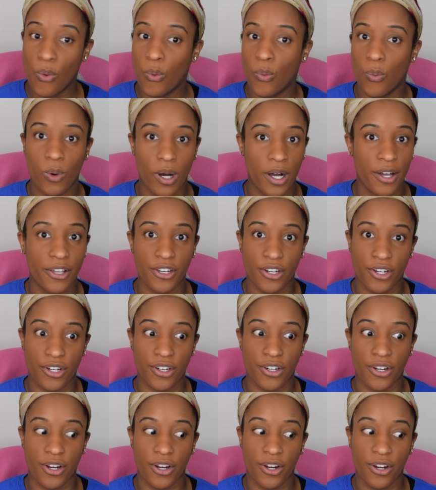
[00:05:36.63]
while
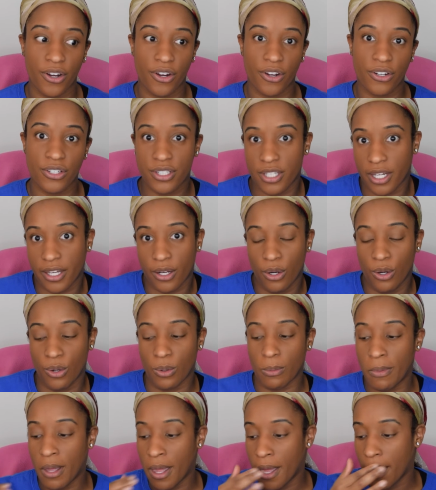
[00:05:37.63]
you're stuck at
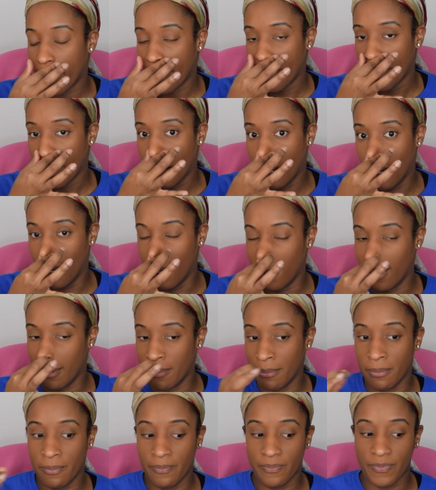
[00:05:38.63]
home.
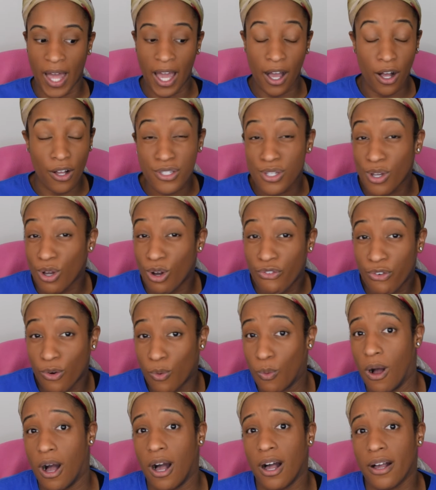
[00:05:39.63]
I also go for
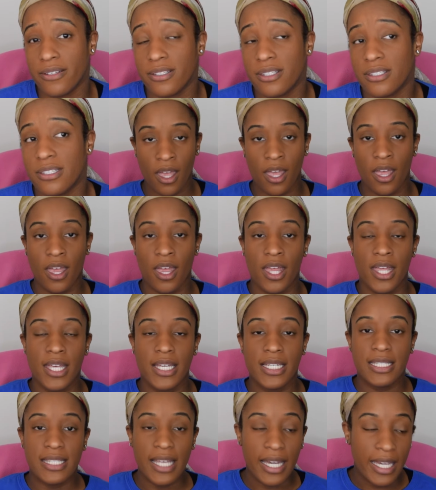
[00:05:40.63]
walks.
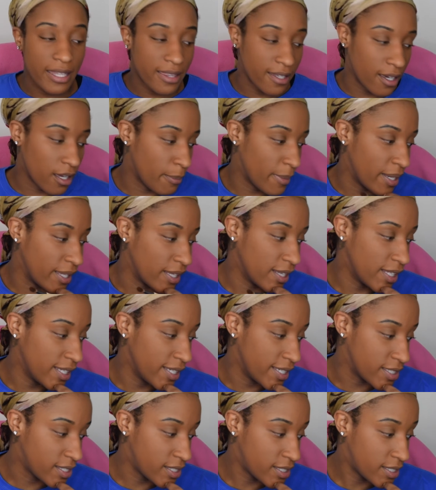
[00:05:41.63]
Second thing on my
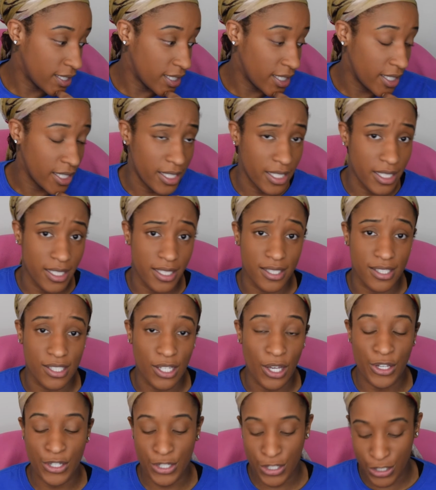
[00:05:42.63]
list is,
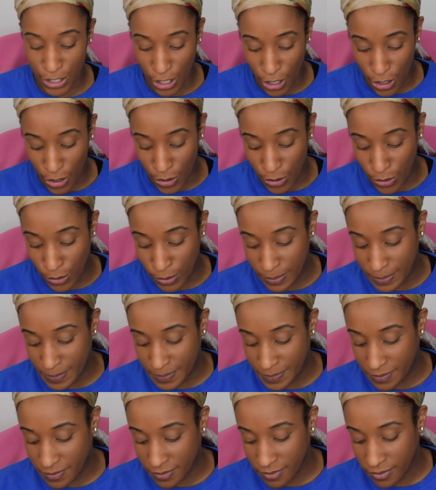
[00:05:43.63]
so
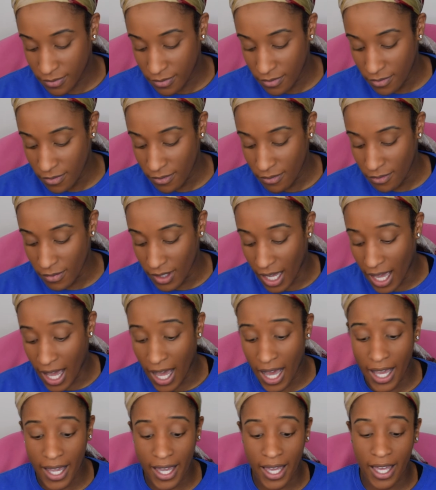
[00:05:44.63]

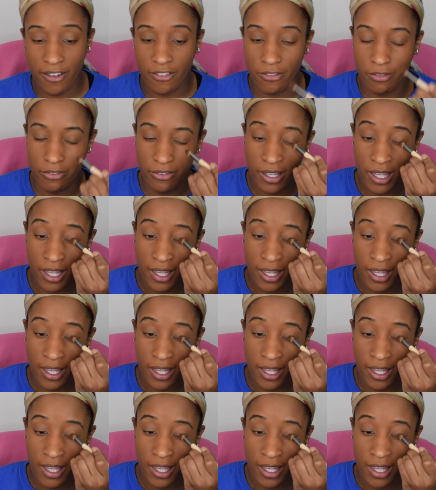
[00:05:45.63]
I have